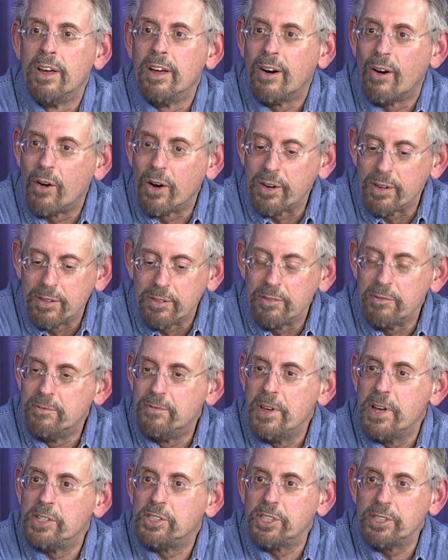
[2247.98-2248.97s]
on
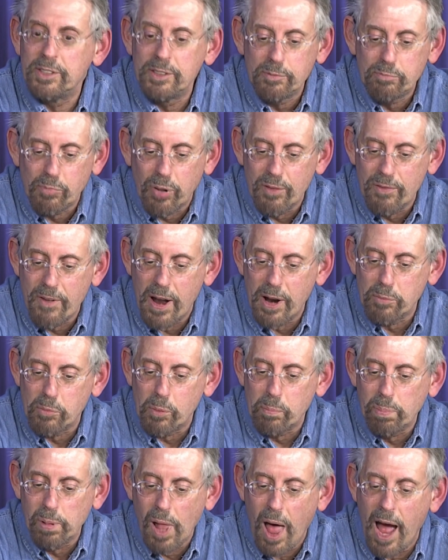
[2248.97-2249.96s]
vision, preventable
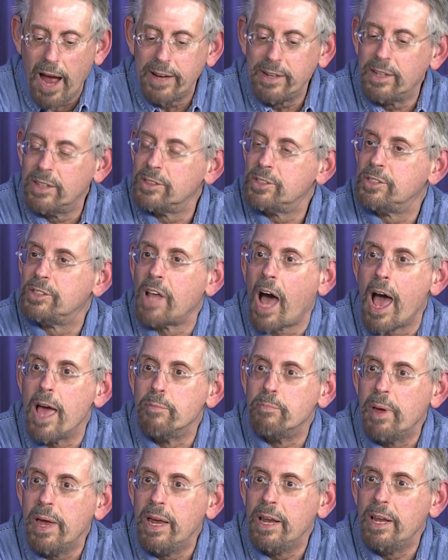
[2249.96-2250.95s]
blindness,
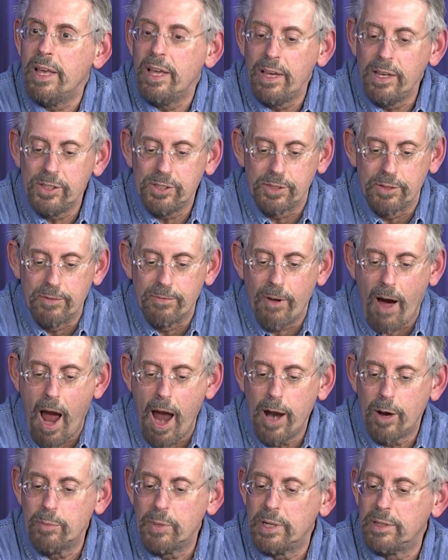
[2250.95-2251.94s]
diabetes,
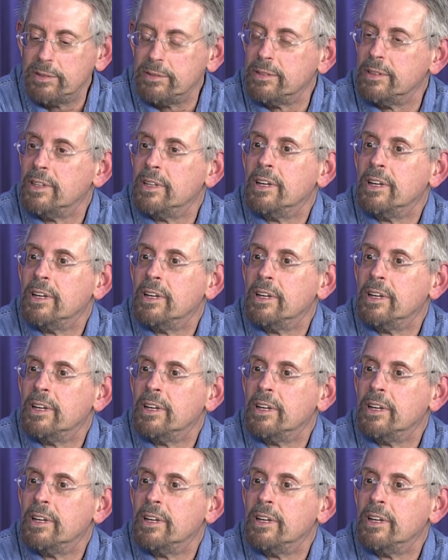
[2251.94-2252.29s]
environment,